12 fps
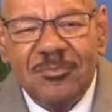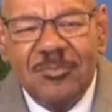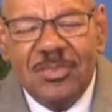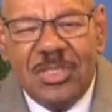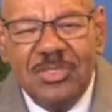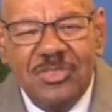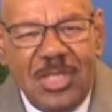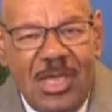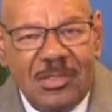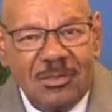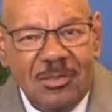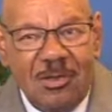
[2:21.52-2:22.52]
they
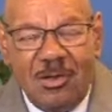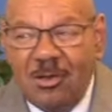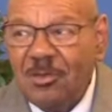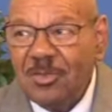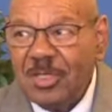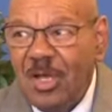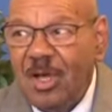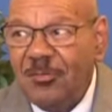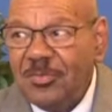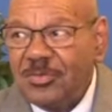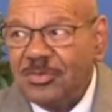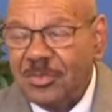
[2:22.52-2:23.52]
shot all the
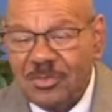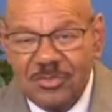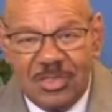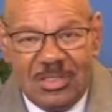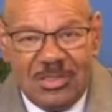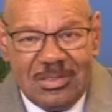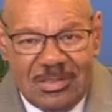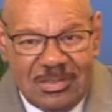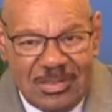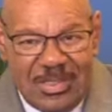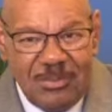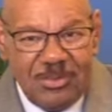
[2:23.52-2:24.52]
officers.
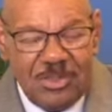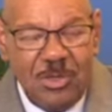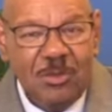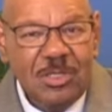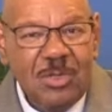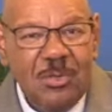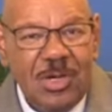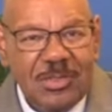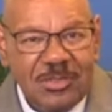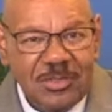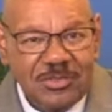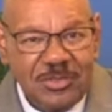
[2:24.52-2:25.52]
He was the only
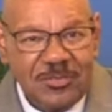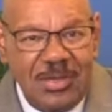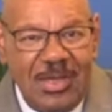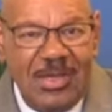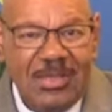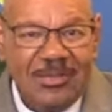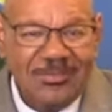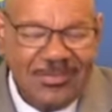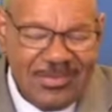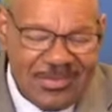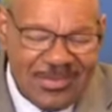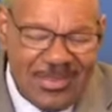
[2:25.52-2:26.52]
one to survive.
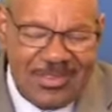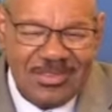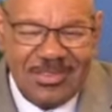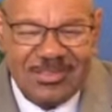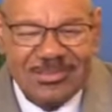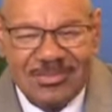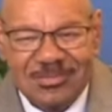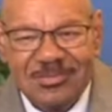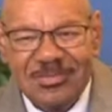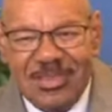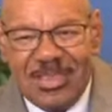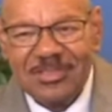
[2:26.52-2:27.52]
At least
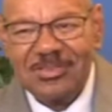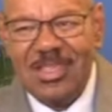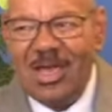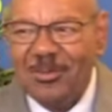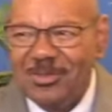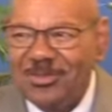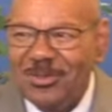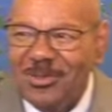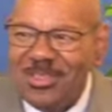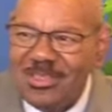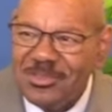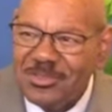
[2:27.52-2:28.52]
that's how
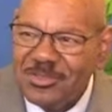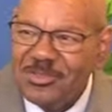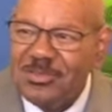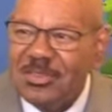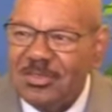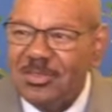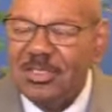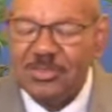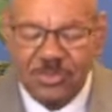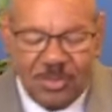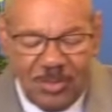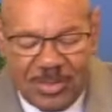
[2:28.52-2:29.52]
the
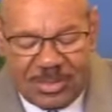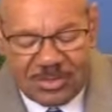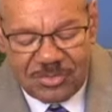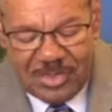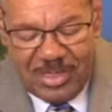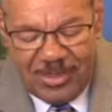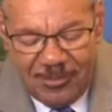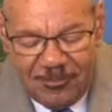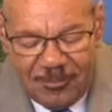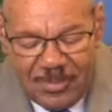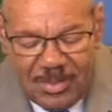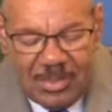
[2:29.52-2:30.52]
historians say.
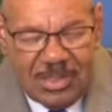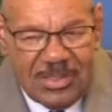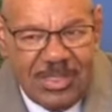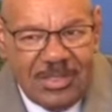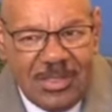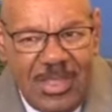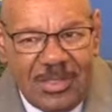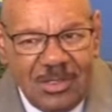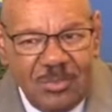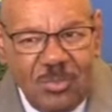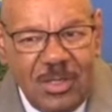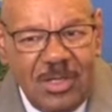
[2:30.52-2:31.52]
And he led a
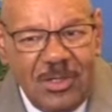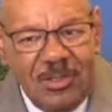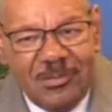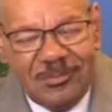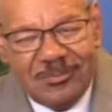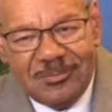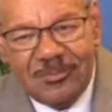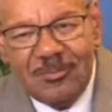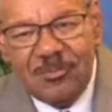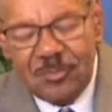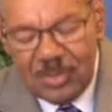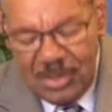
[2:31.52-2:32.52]
rear
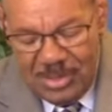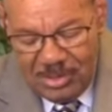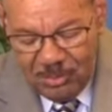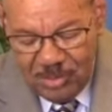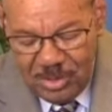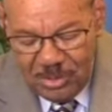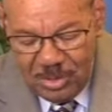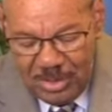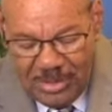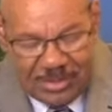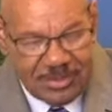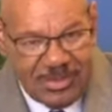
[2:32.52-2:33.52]

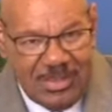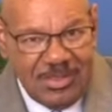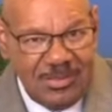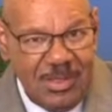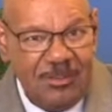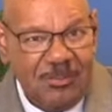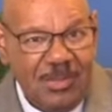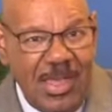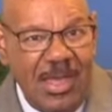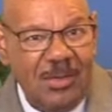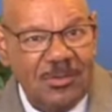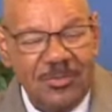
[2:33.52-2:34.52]
guard, getting them
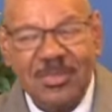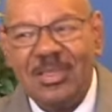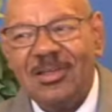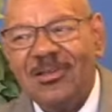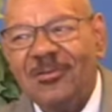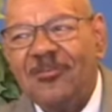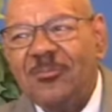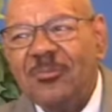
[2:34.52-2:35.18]
out of there.